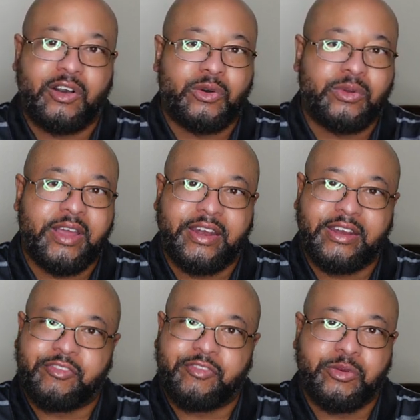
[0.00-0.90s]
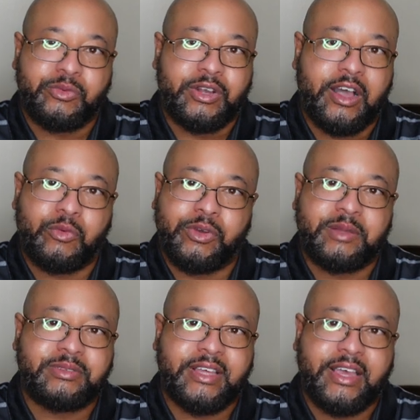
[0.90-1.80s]
whole lot of different uh,
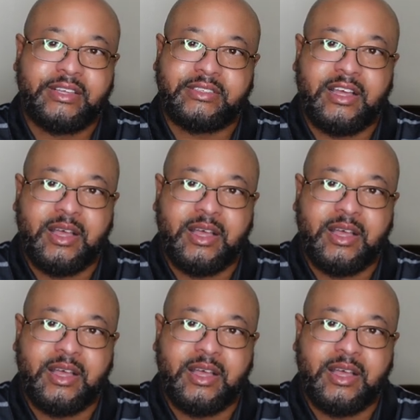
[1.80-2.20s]
websites.